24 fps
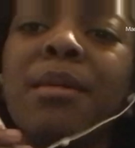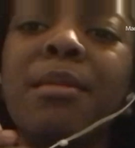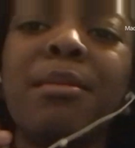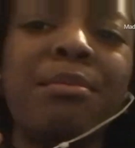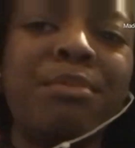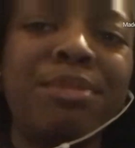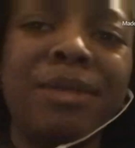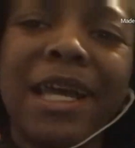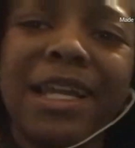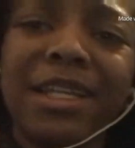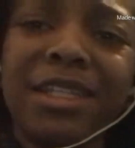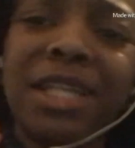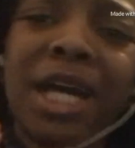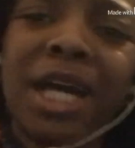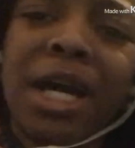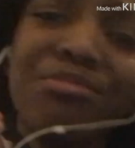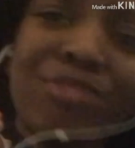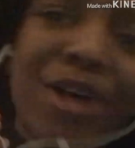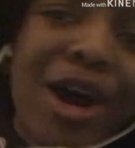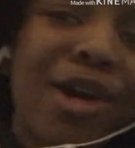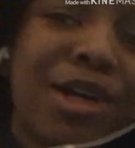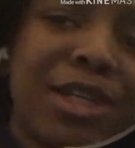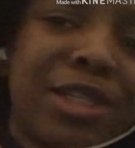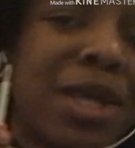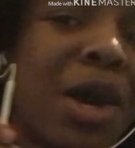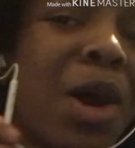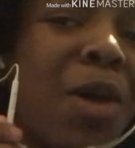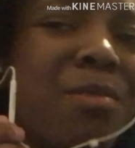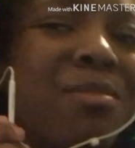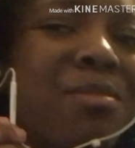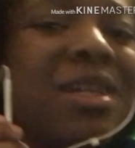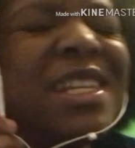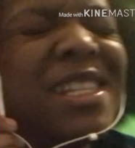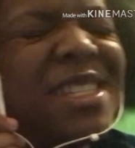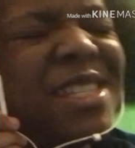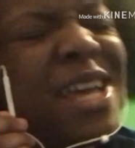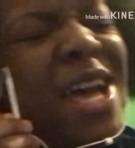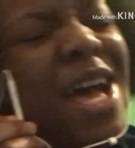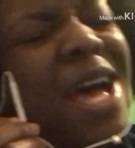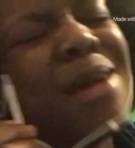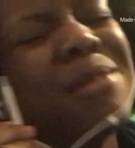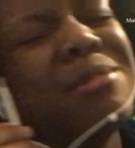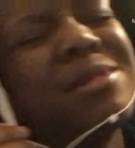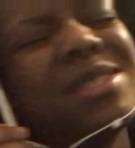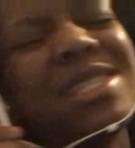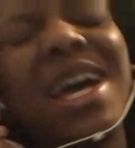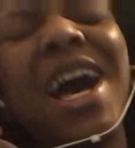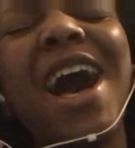Plate done broke so many
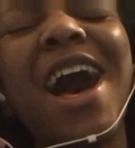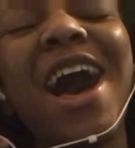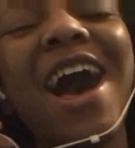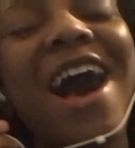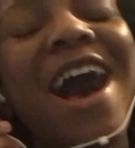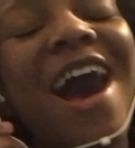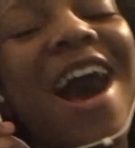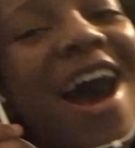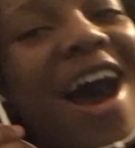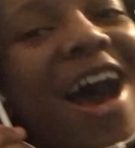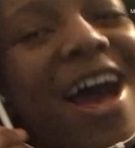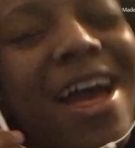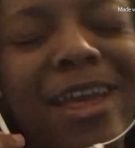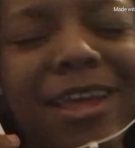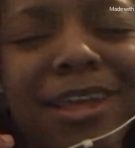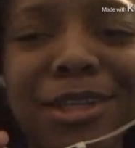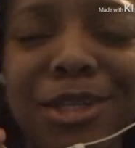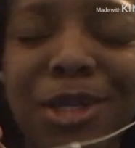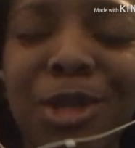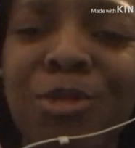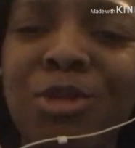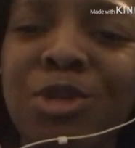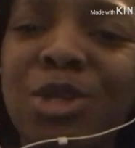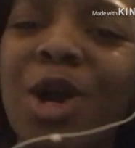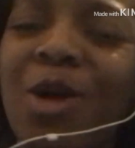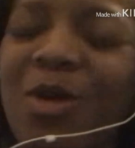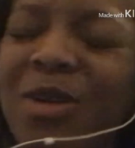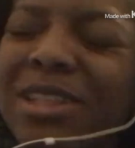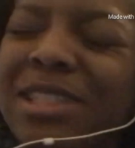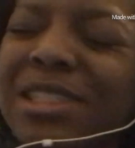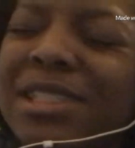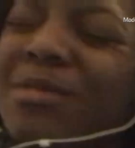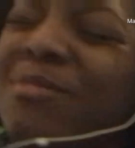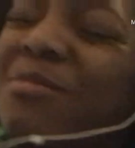times, I don't know what to